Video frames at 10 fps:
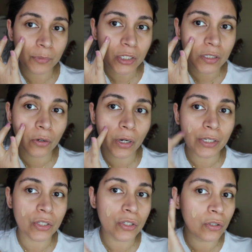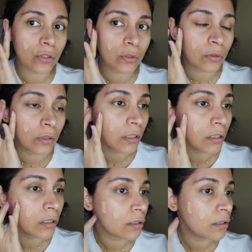just going to
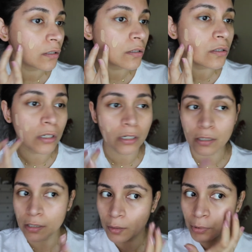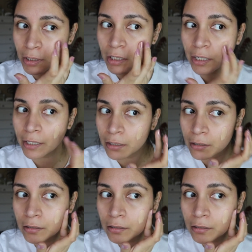start applying